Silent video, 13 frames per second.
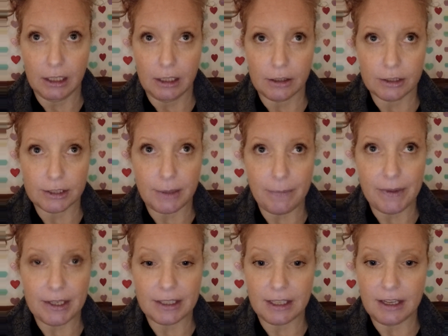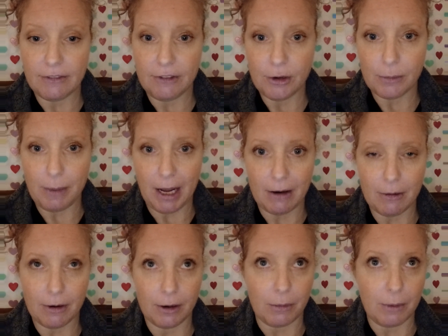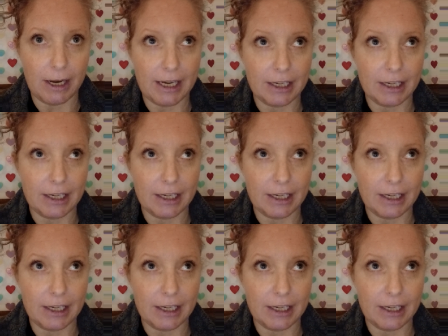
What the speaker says: or something to give your power away.